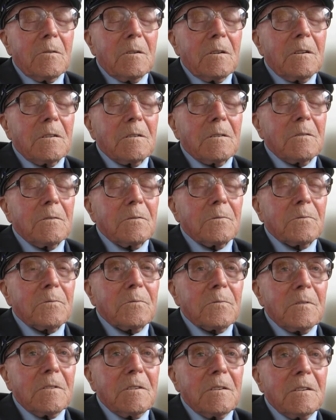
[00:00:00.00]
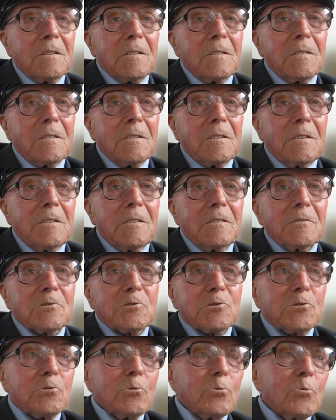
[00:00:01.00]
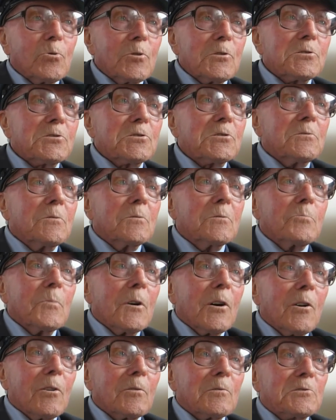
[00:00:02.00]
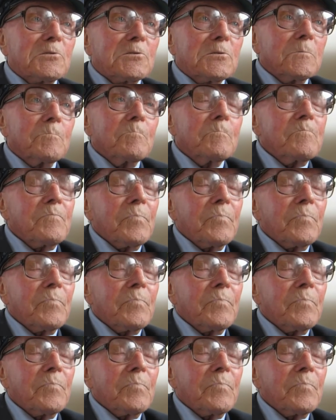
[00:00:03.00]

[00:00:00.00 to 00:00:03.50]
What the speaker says: in the stores at Martlesham,